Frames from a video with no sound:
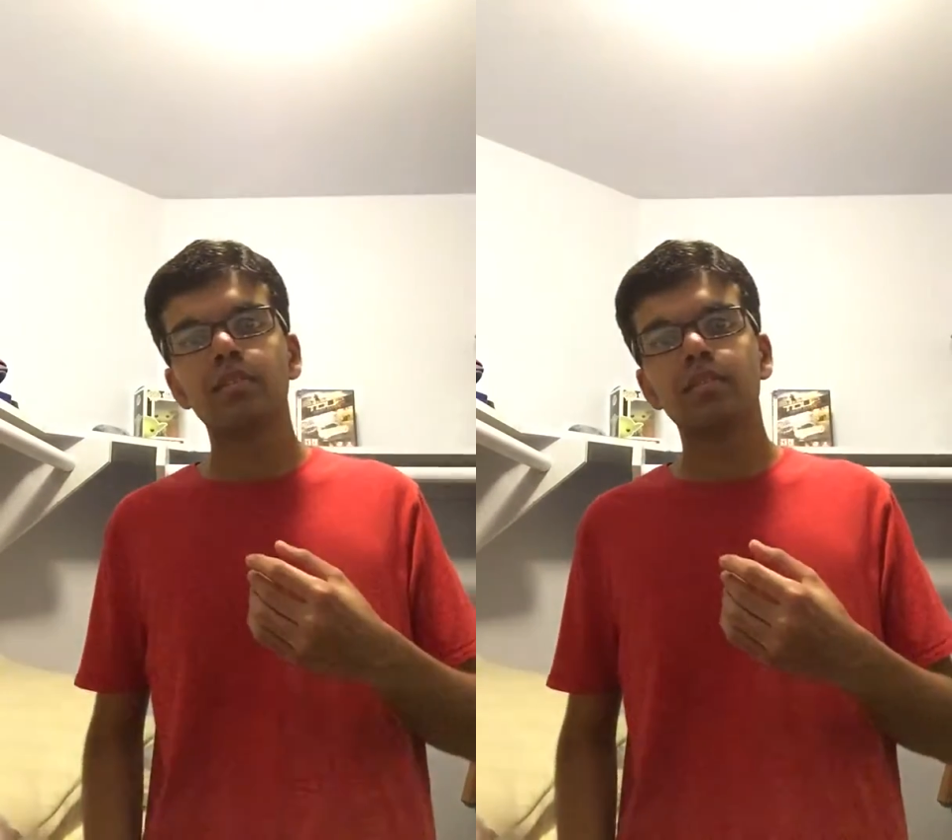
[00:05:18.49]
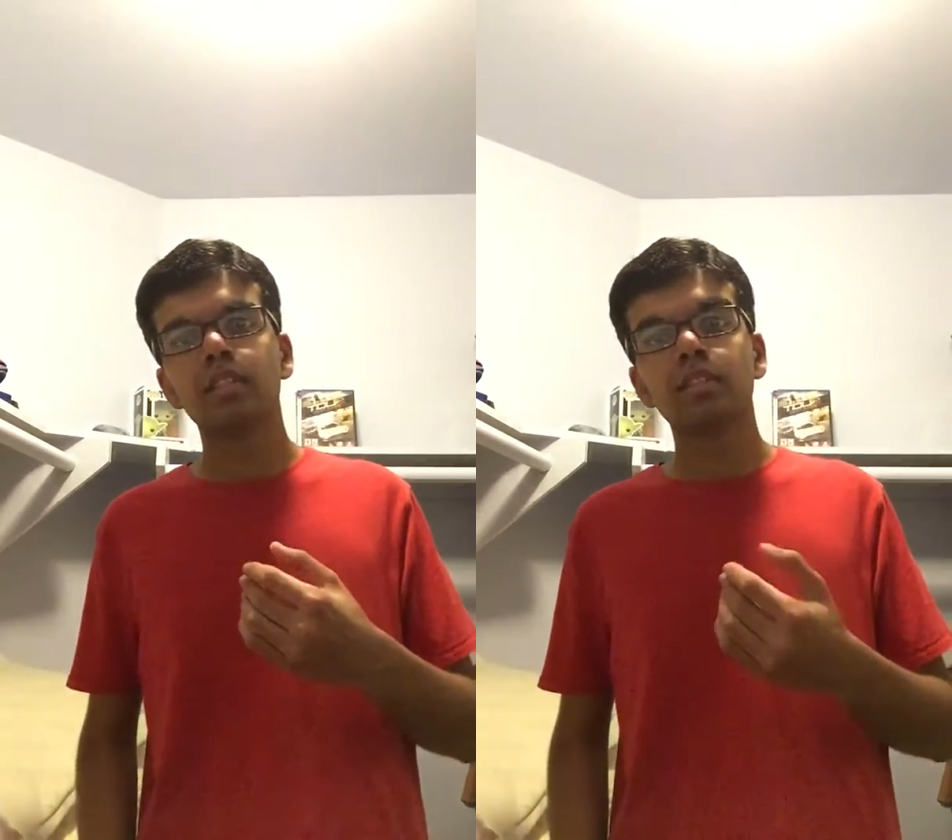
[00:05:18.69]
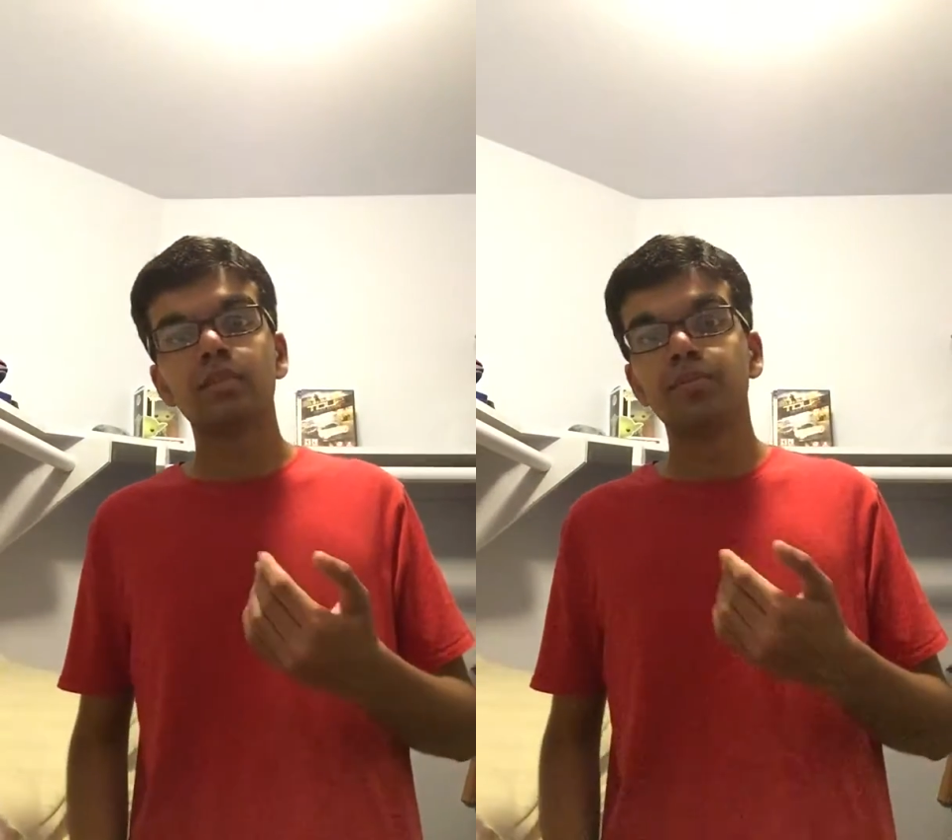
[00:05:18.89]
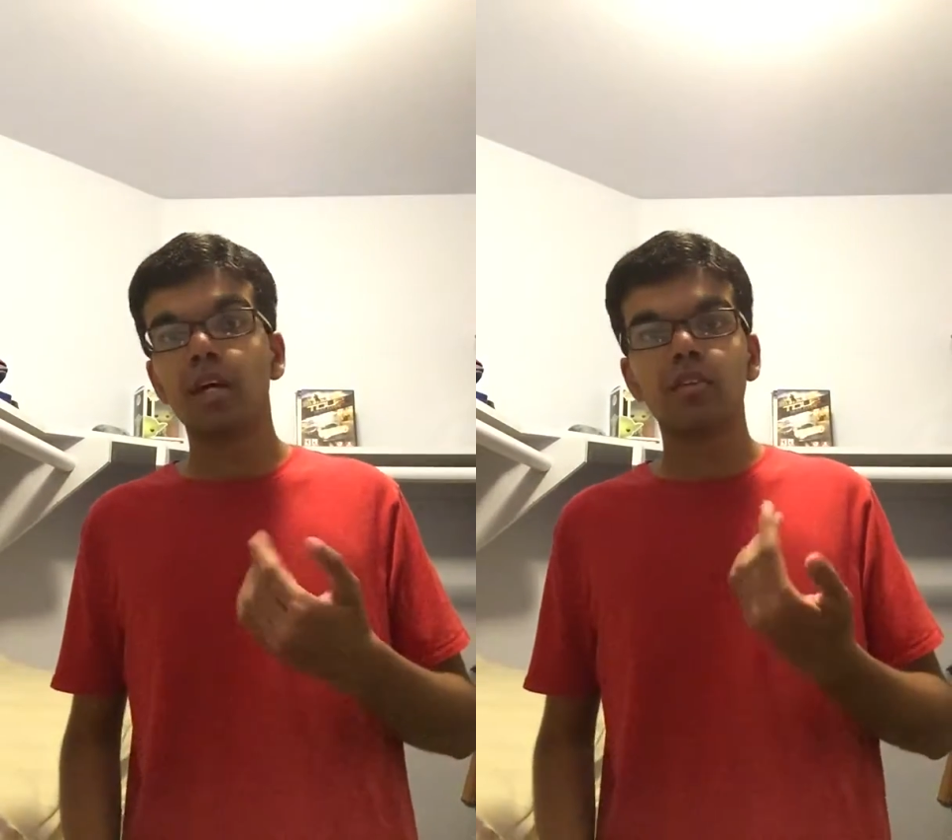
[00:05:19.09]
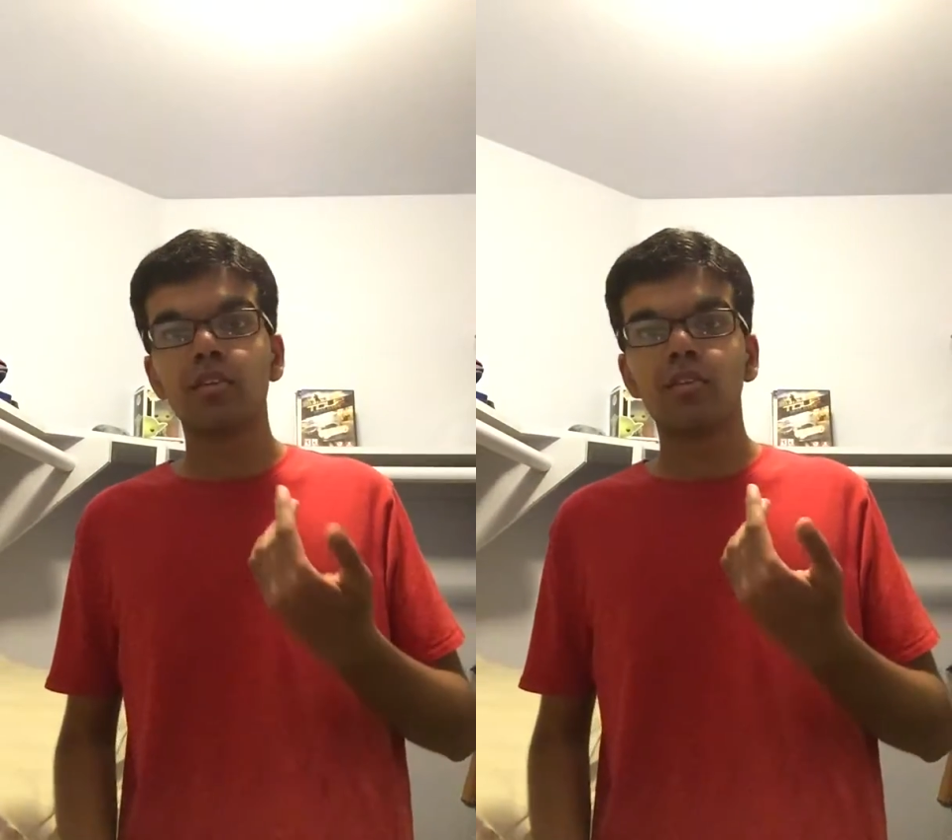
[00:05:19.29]
since
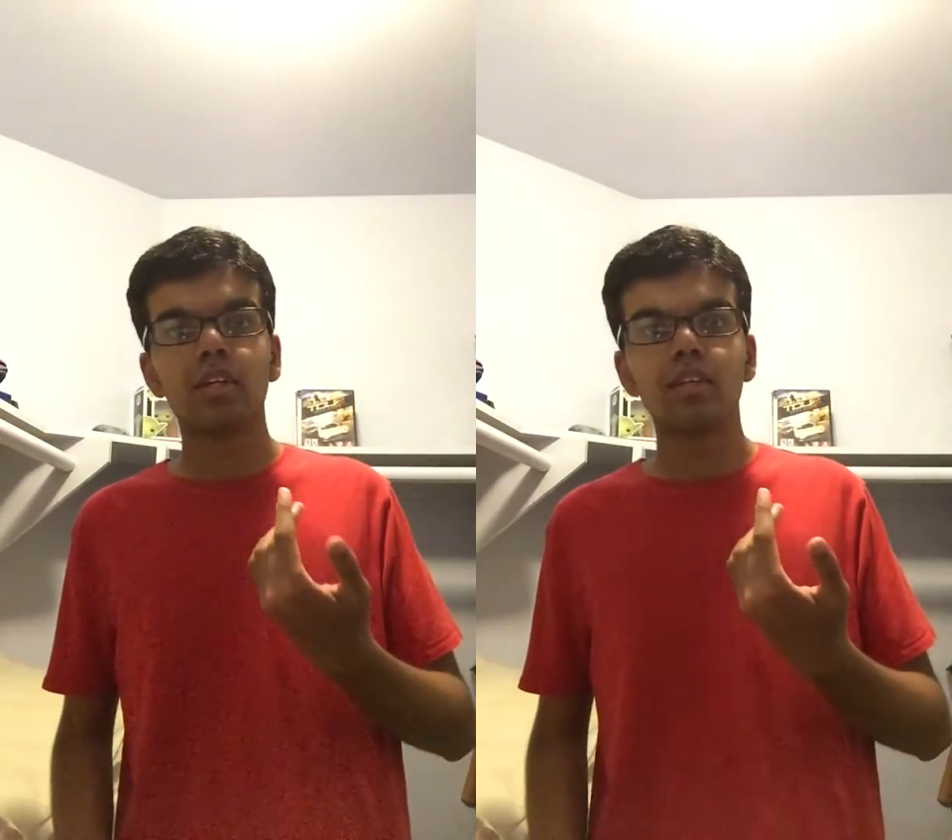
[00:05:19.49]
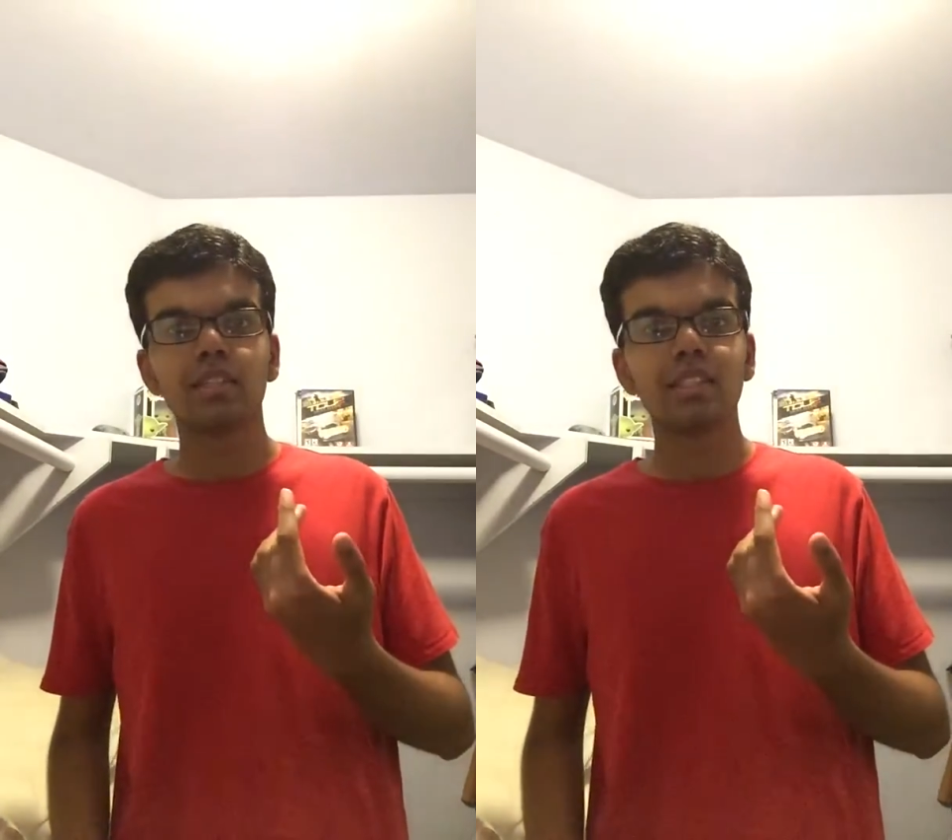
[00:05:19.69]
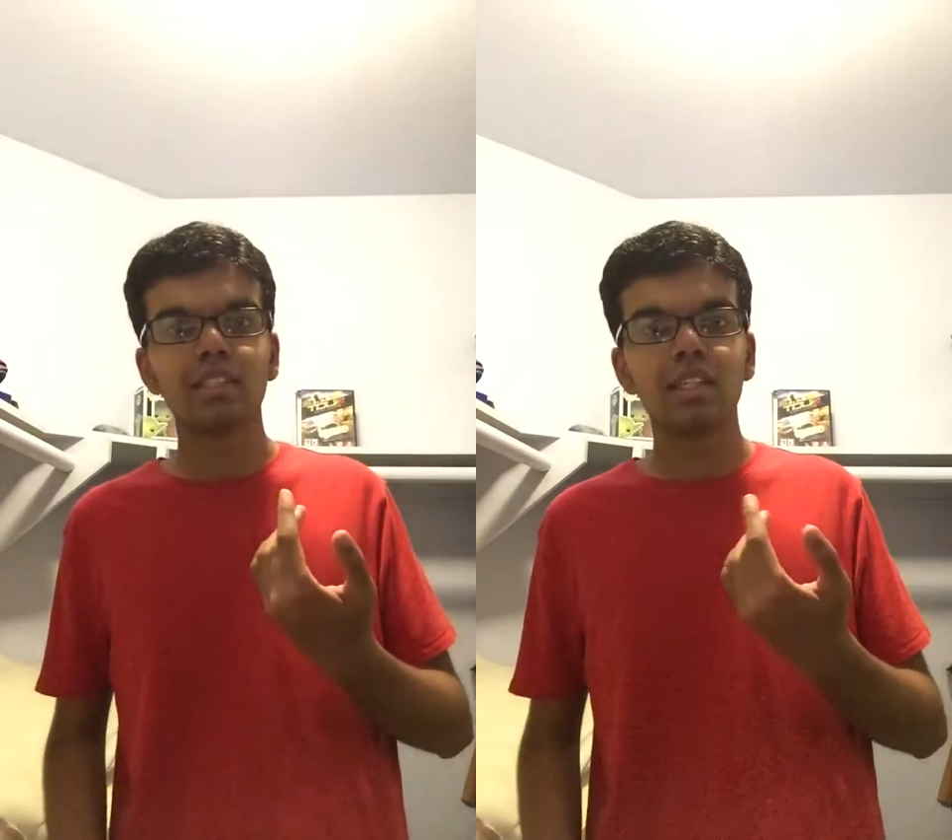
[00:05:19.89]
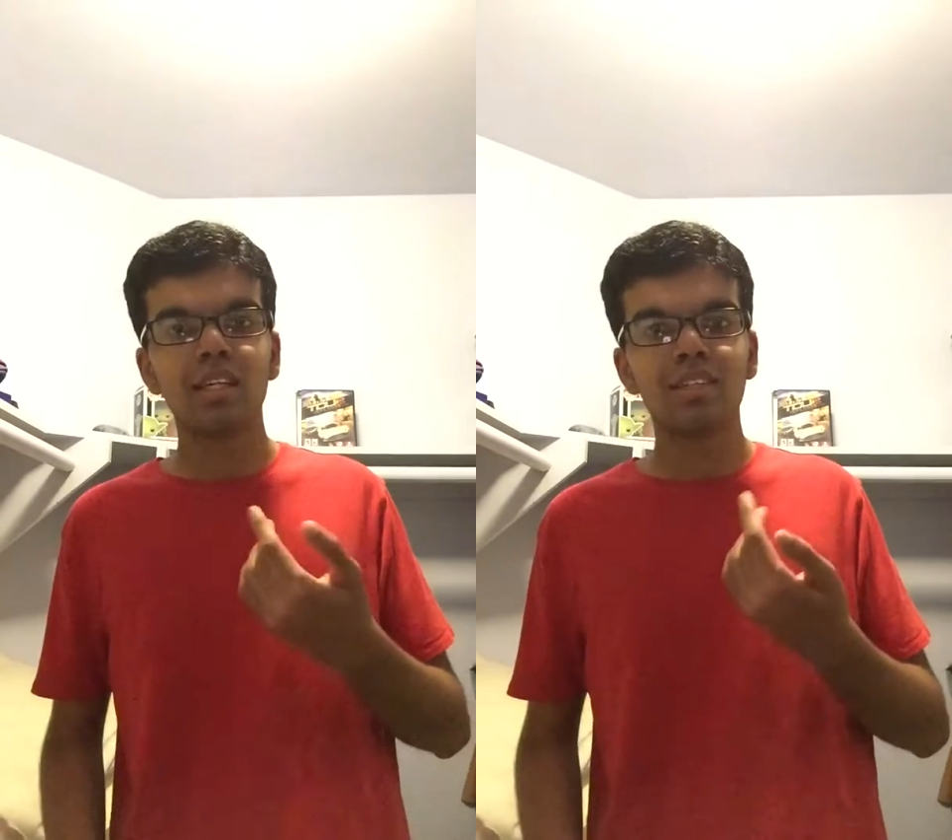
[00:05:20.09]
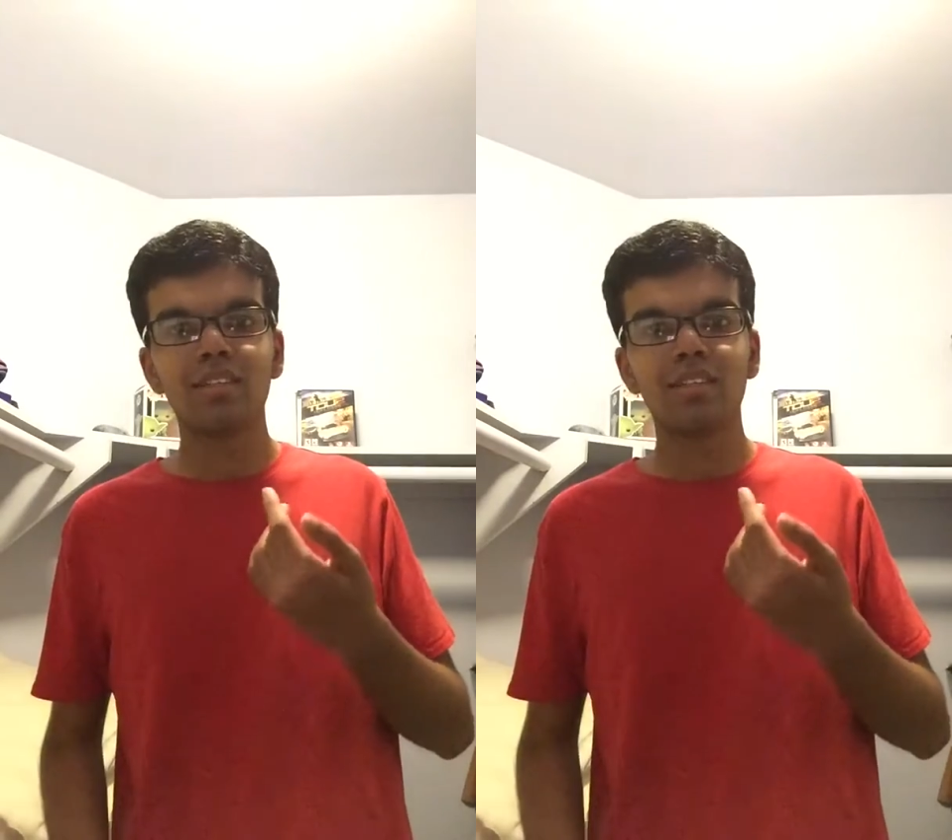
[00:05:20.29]
I don't know what else to say.